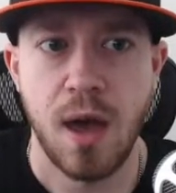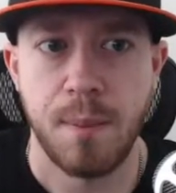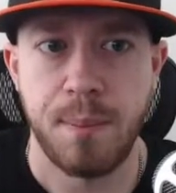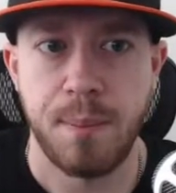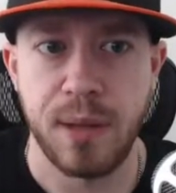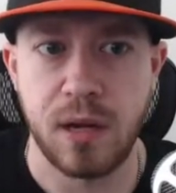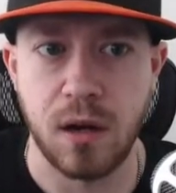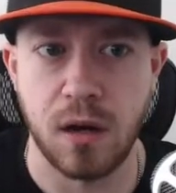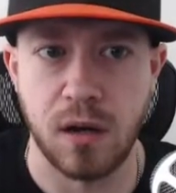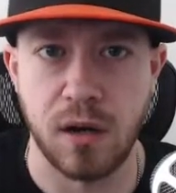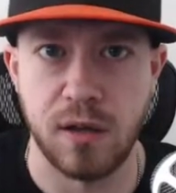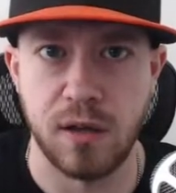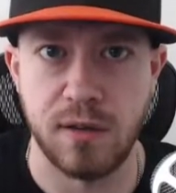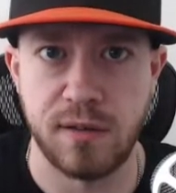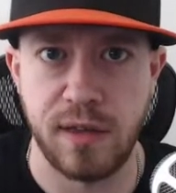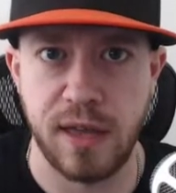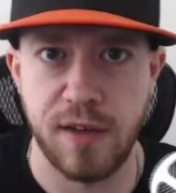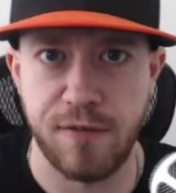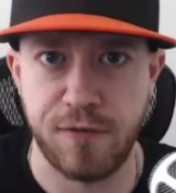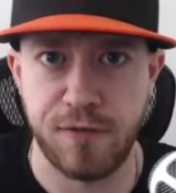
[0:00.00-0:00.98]

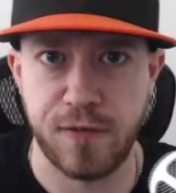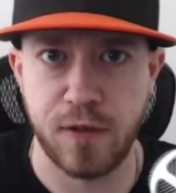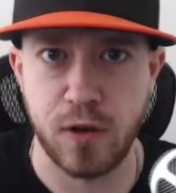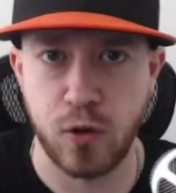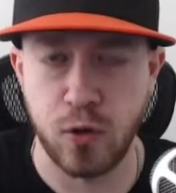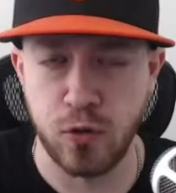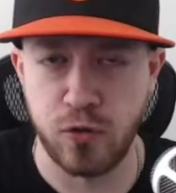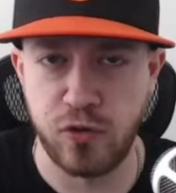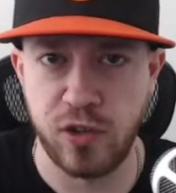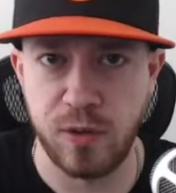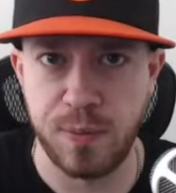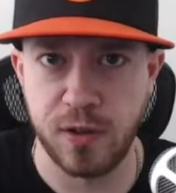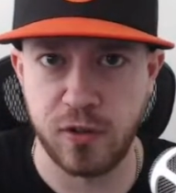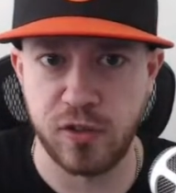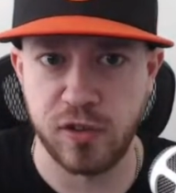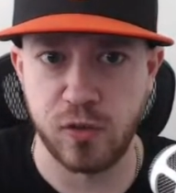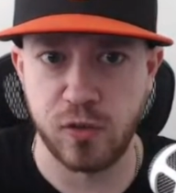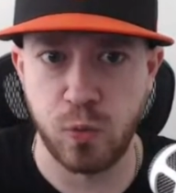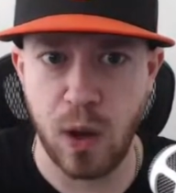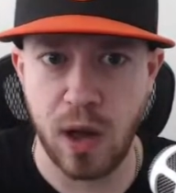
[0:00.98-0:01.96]
because if Kikuchi
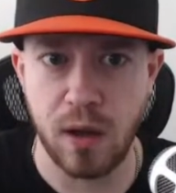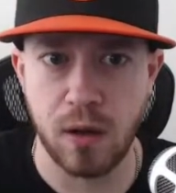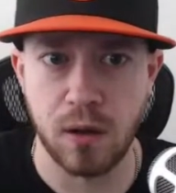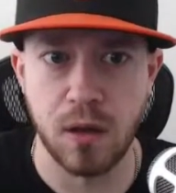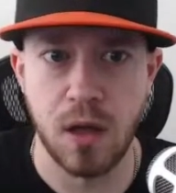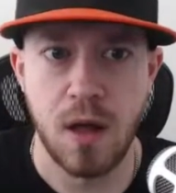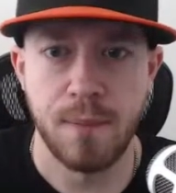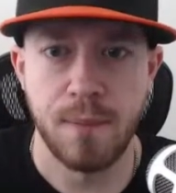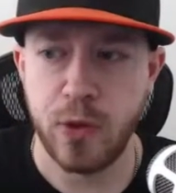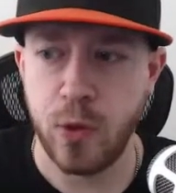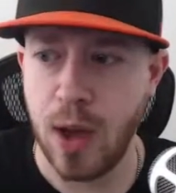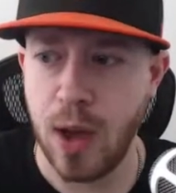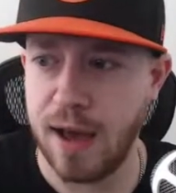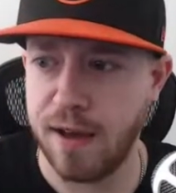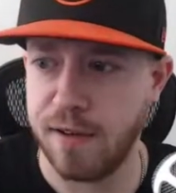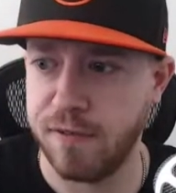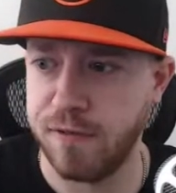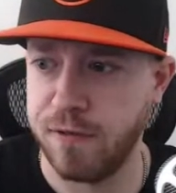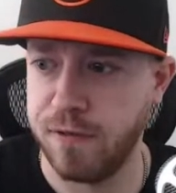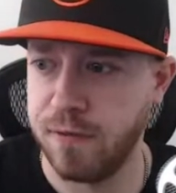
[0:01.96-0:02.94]
pitches well, you
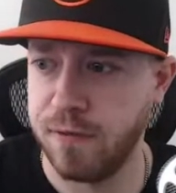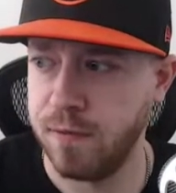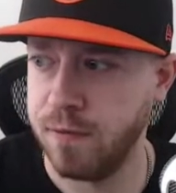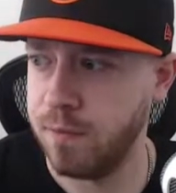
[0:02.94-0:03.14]
have